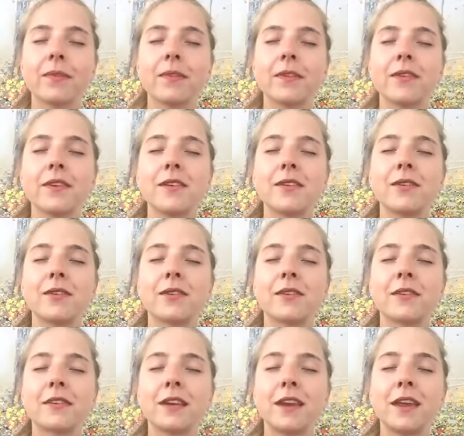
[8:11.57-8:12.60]
So as you're
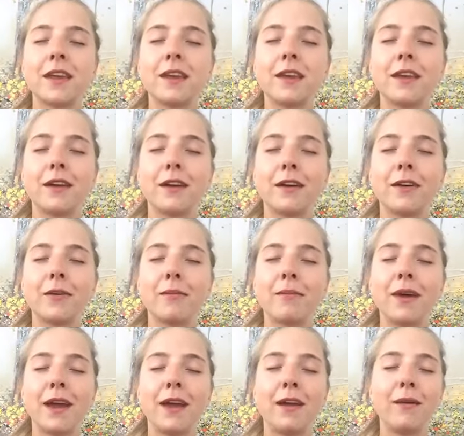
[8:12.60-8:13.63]
sitting here,
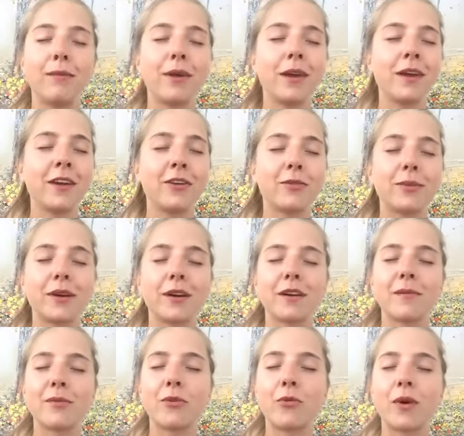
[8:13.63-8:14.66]
maybe you
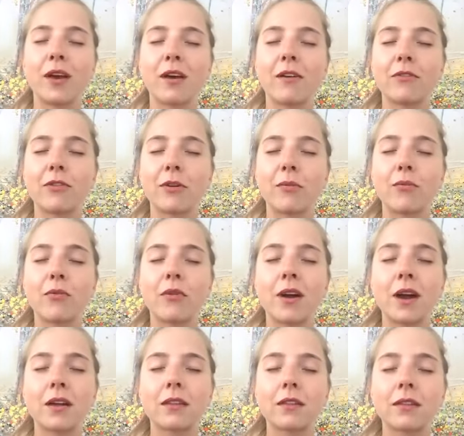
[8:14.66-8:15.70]
become aware of your
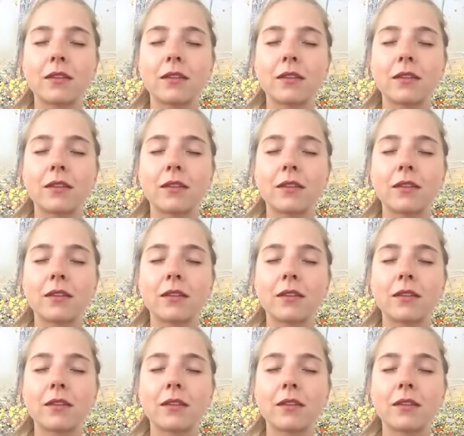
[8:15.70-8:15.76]
breath.